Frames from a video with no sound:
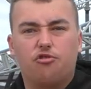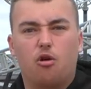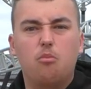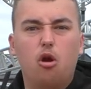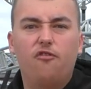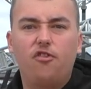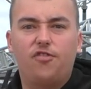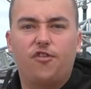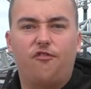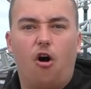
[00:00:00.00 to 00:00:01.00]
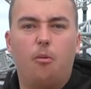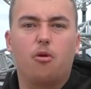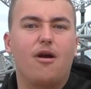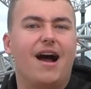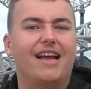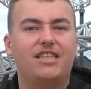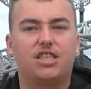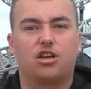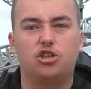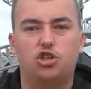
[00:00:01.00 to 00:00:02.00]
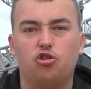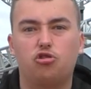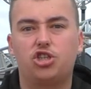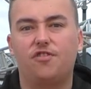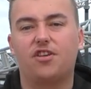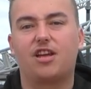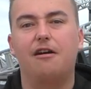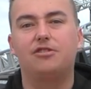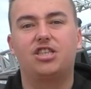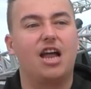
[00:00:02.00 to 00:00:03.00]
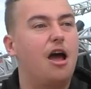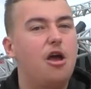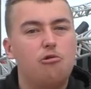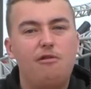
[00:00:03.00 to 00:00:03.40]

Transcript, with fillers: the removal of the former rides, the construction of the coaster.